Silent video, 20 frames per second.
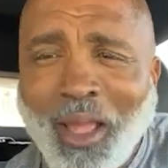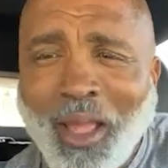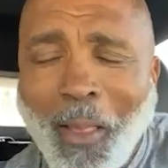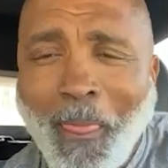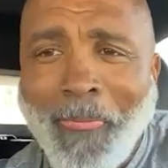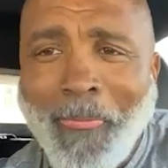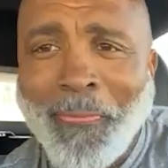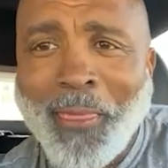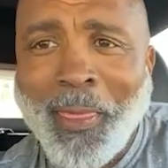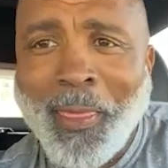yeah.
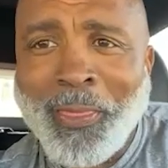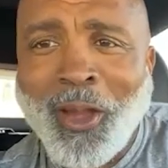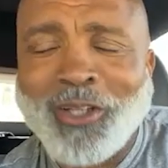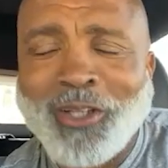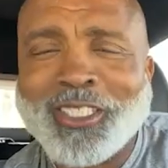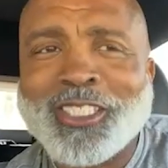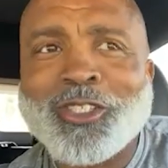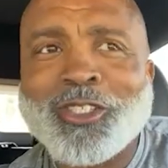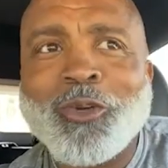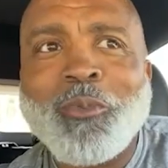Well, you know,
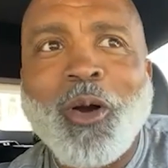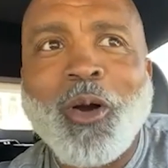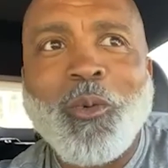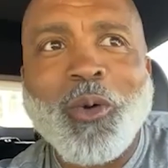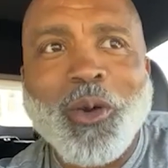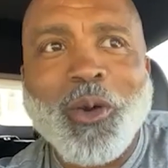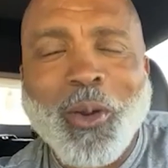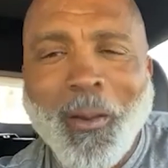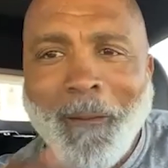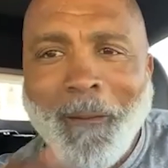nurses do been, more
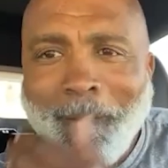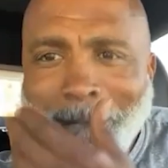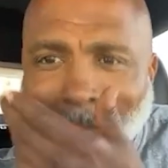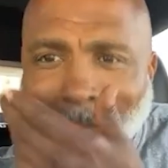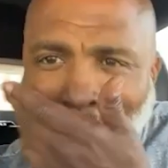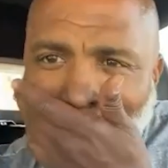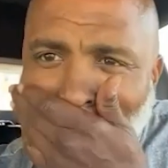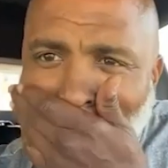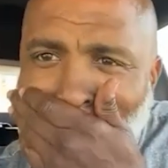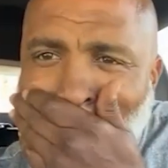work.
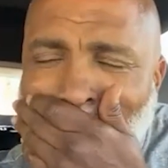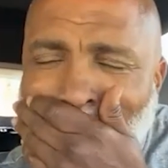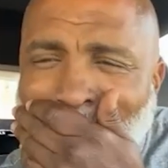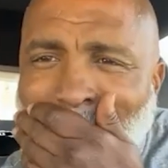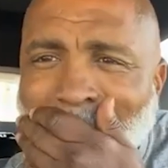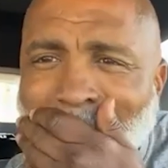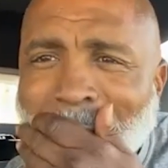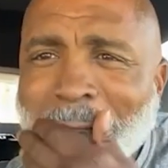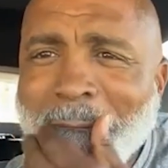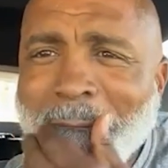This is a
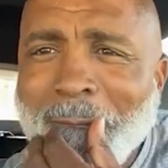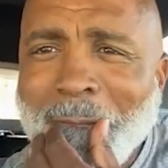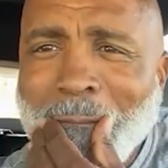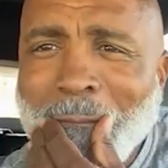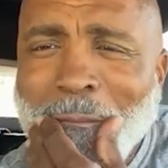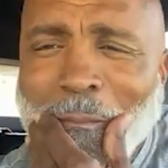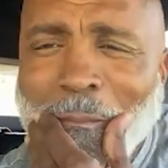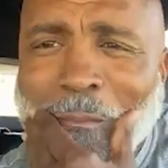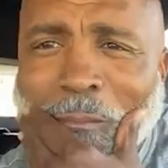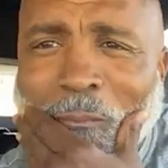man who,
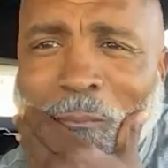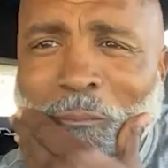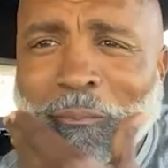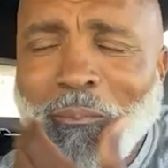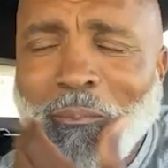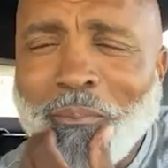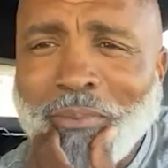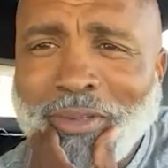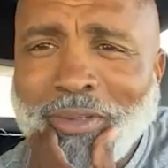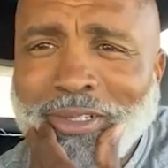who you
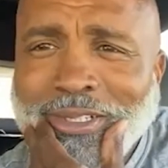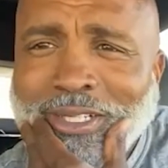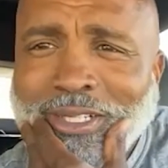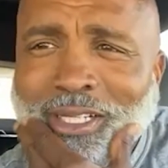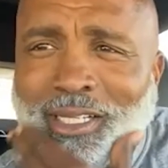you have the